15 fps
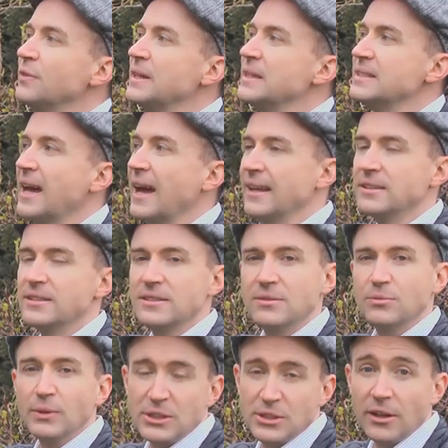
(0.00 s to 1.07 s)
these heads,
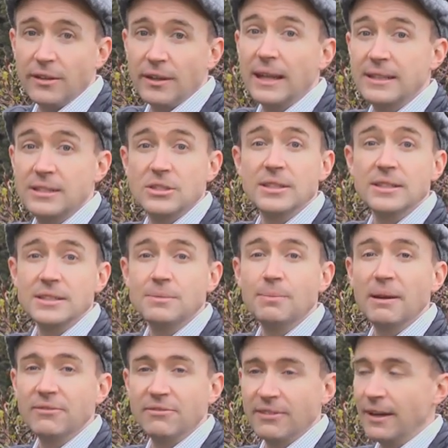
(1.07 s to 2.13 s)
which are the last year's
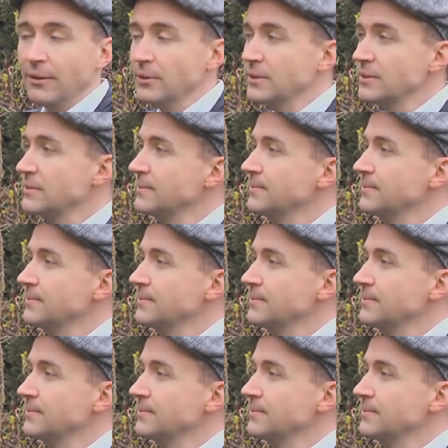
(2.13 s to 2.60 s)
spent flowers.